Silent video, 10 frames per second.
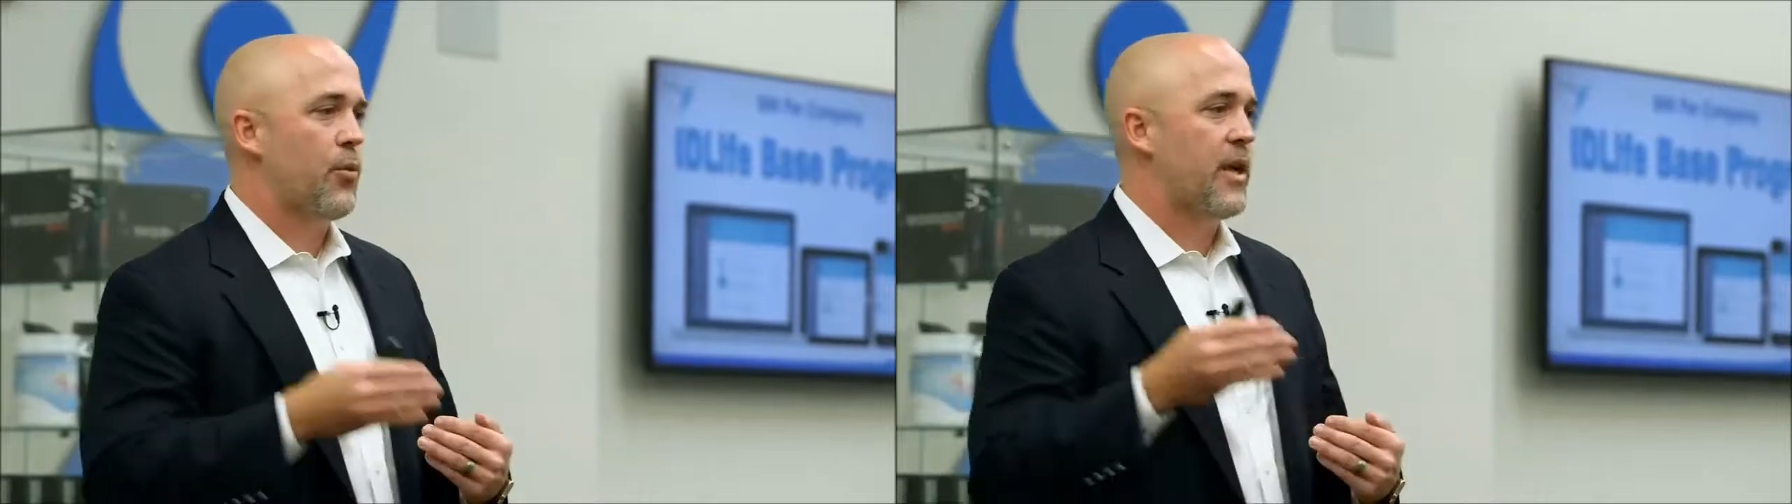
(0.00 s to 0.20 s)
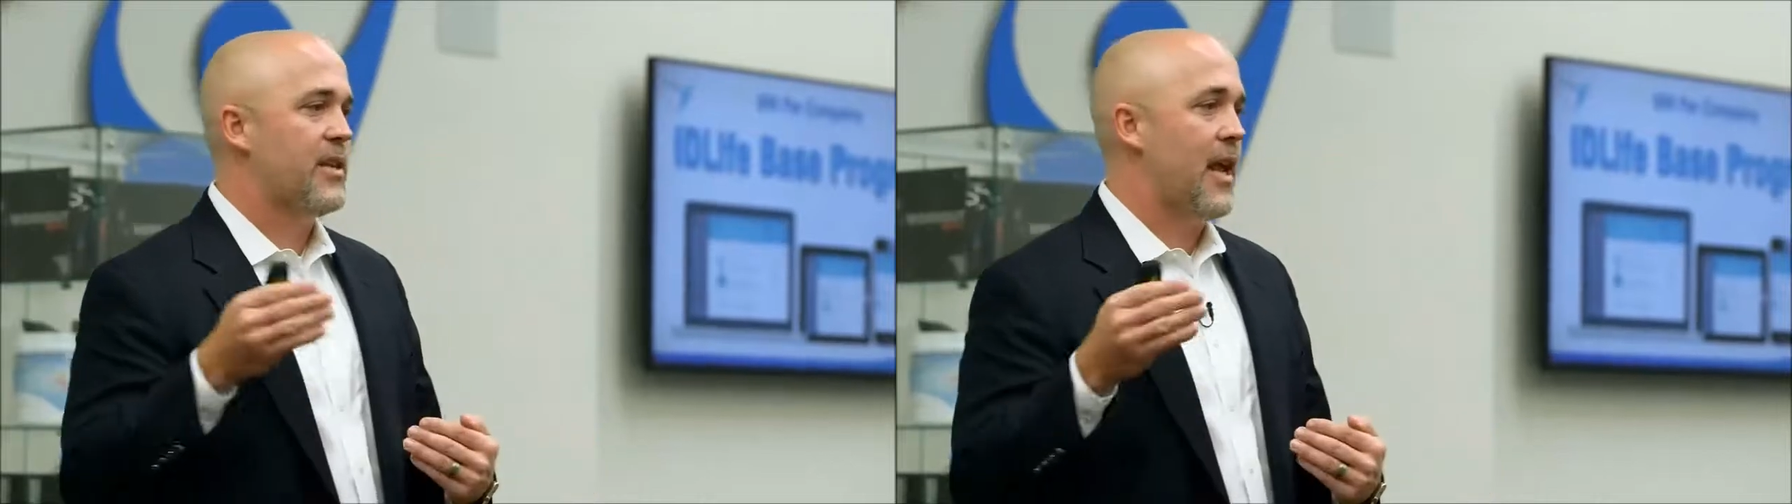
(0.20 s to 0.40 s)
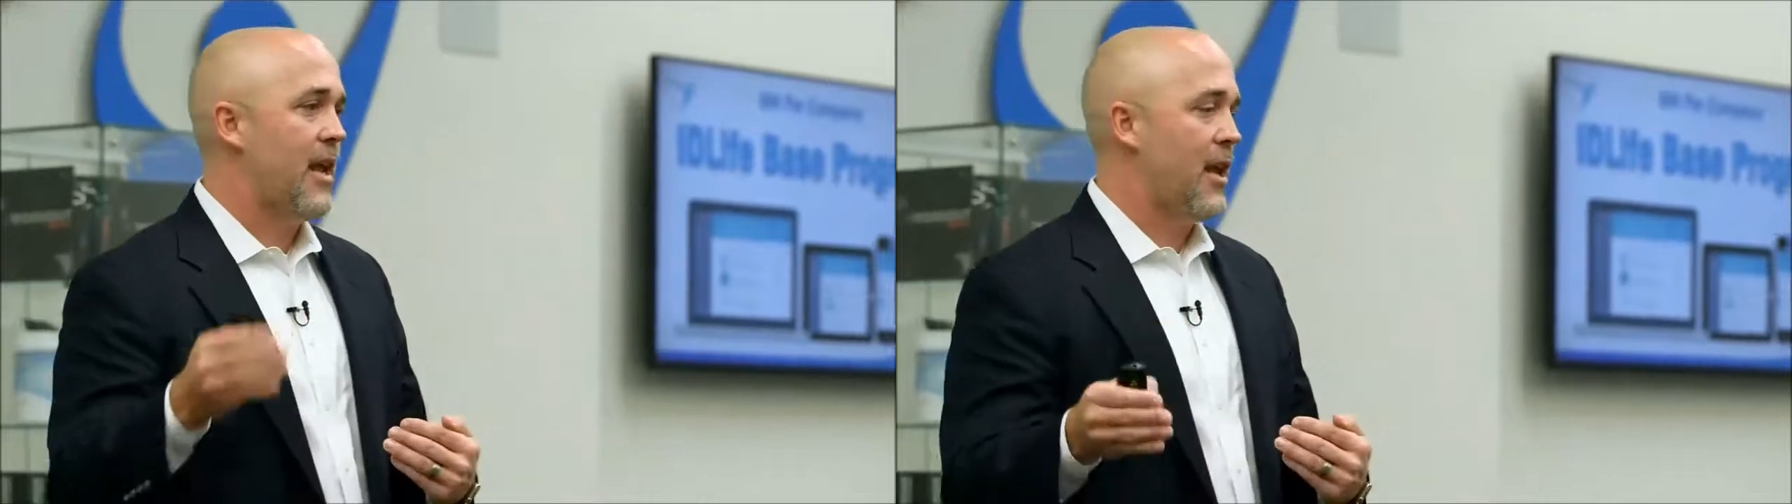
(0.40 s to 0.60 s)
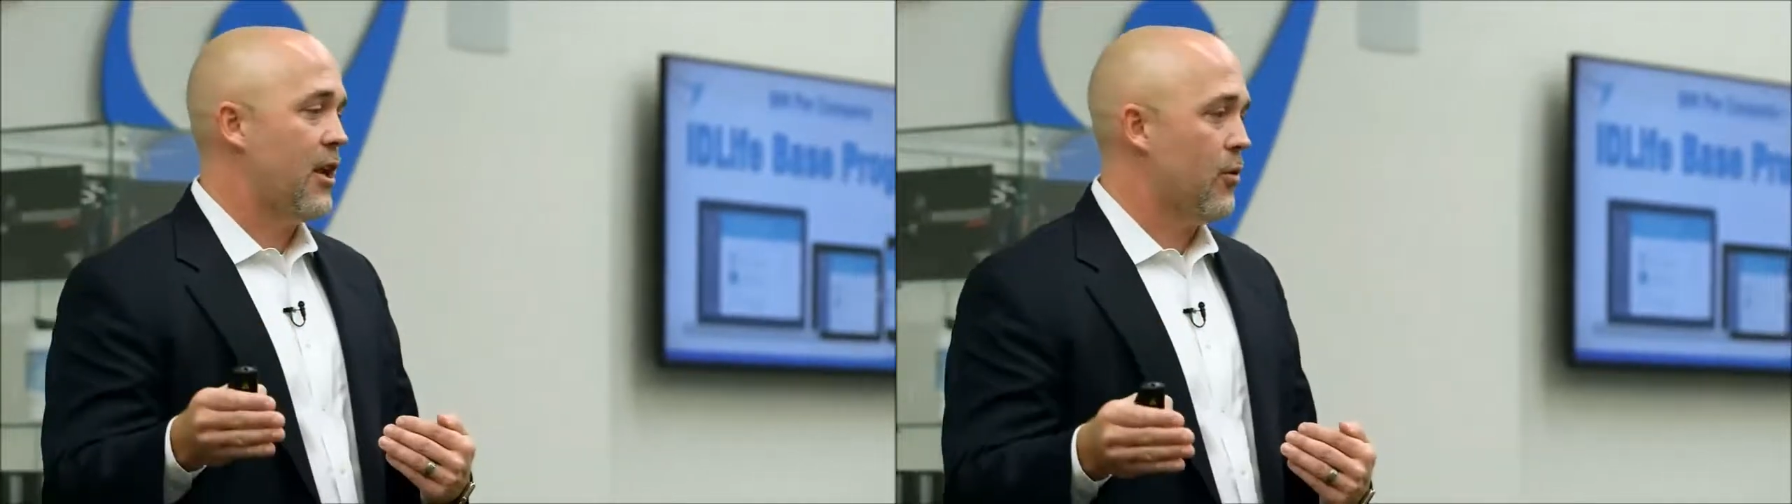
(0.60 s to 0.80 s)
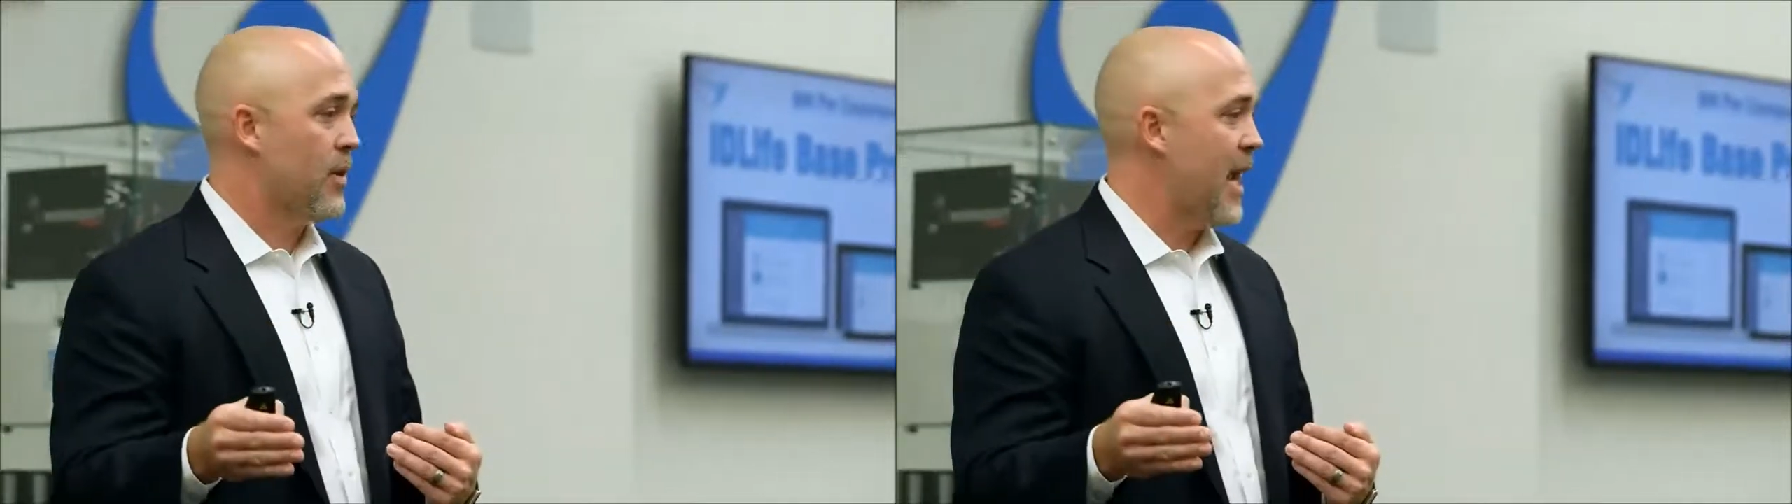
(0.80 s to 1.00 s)

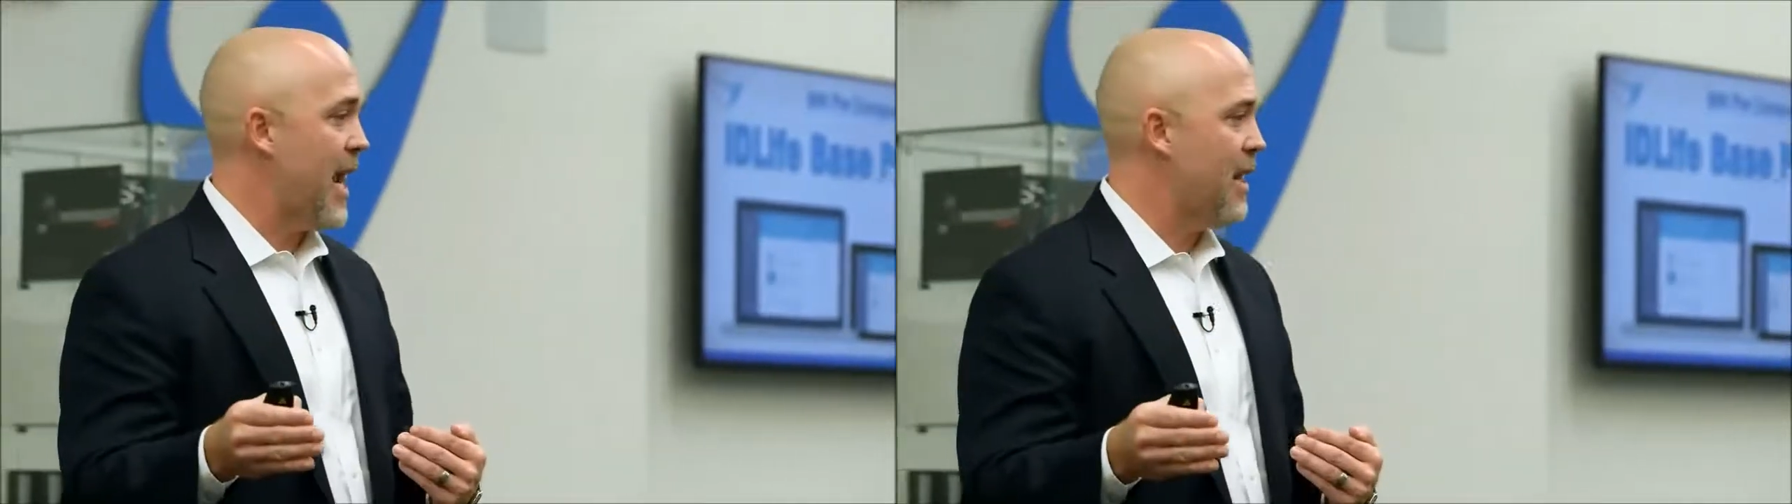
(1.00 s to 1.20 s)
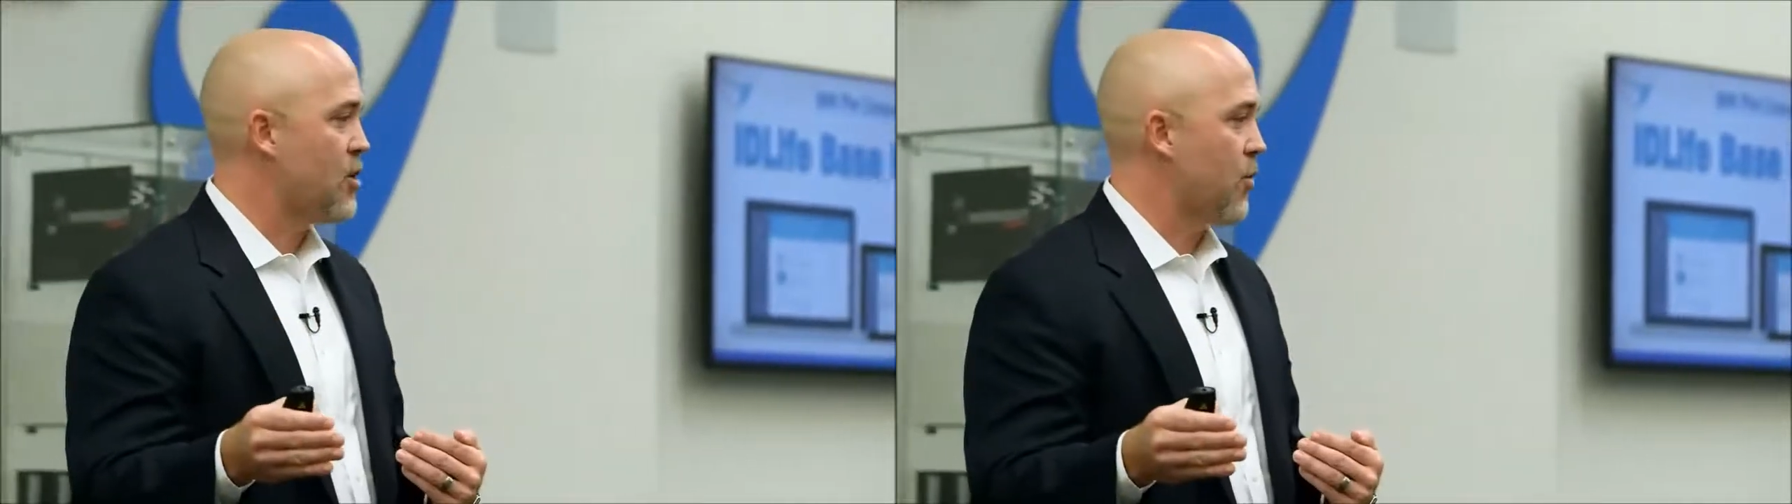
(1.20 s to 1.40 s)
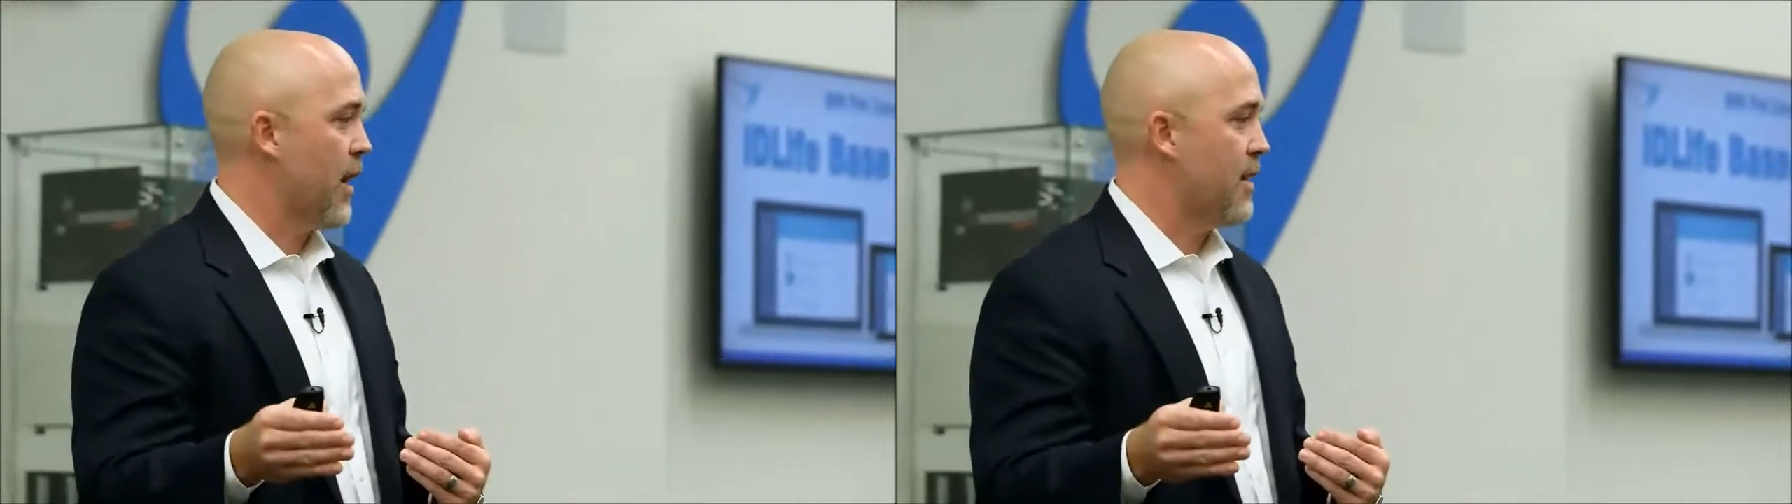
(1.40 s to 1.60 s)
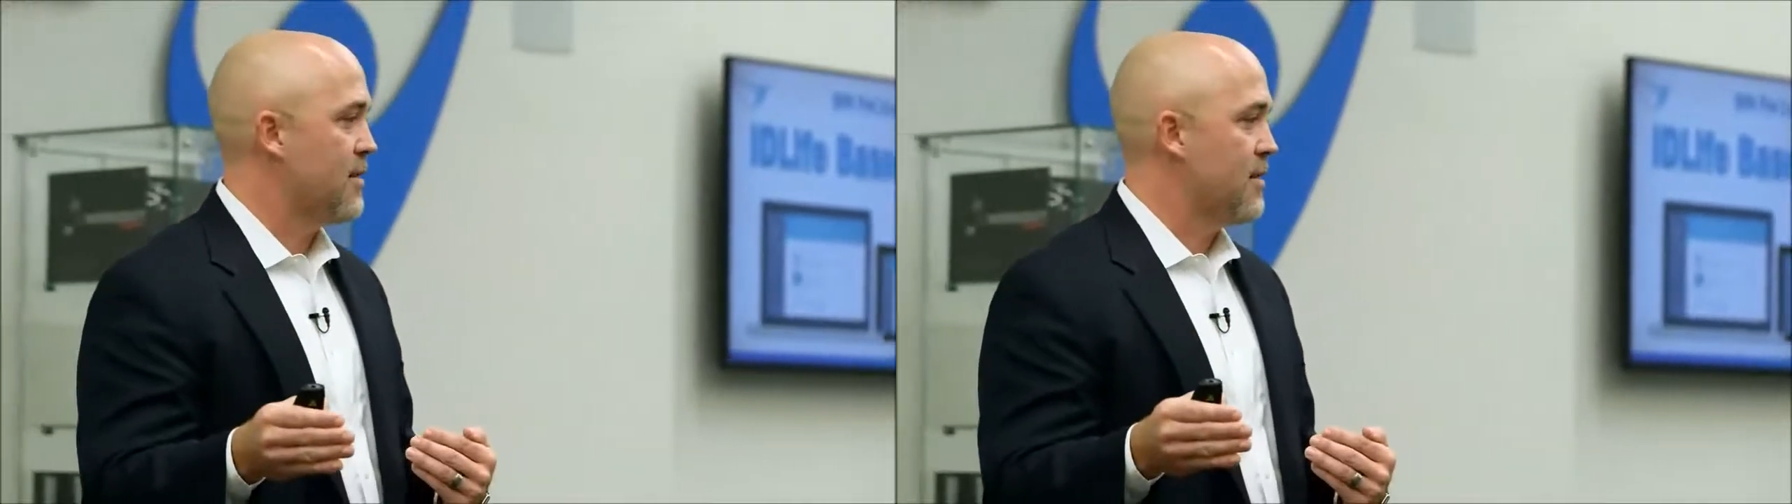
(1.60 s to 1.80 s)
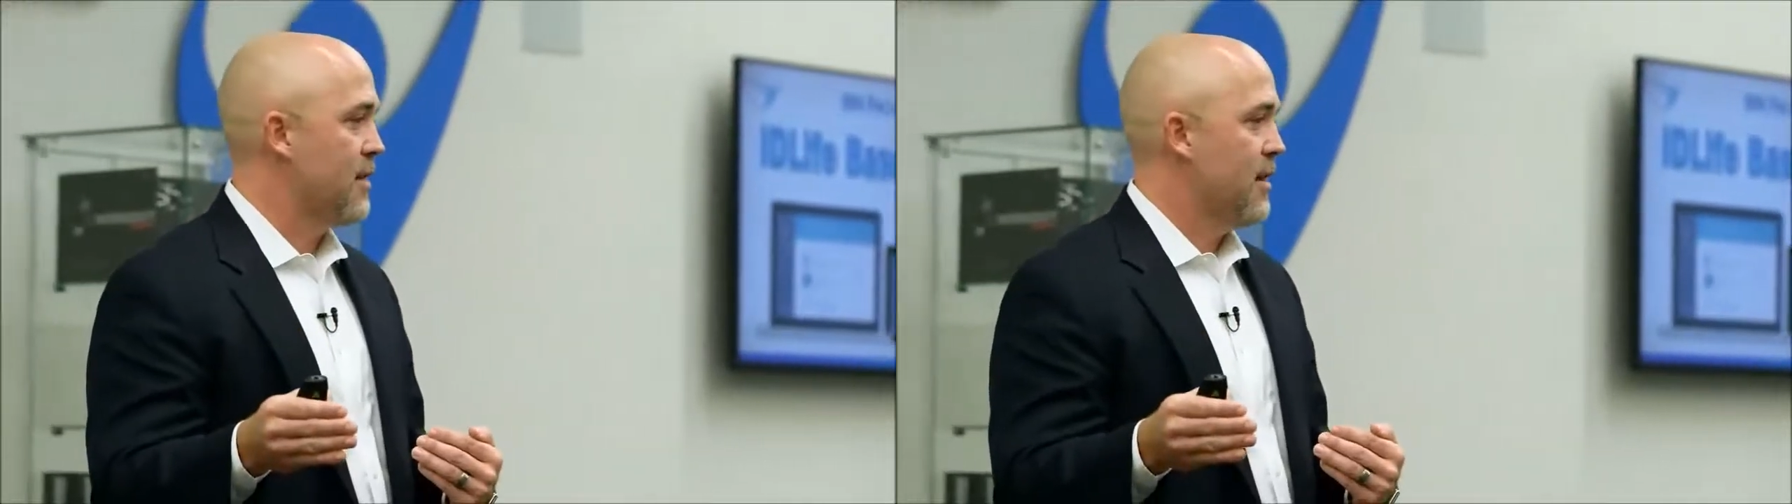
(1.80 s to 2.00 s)
retainage rates